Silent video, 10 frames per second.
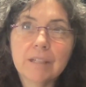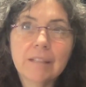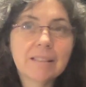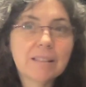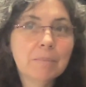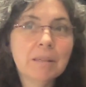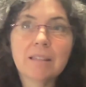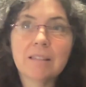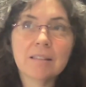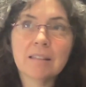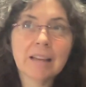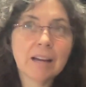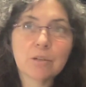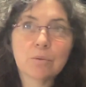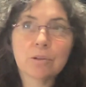like to me, this is a
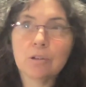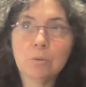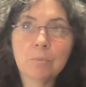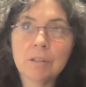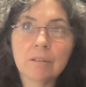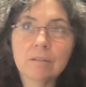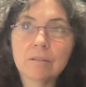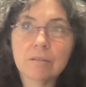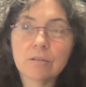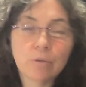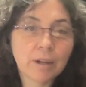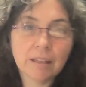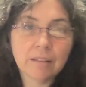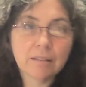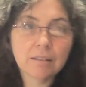natural human trait.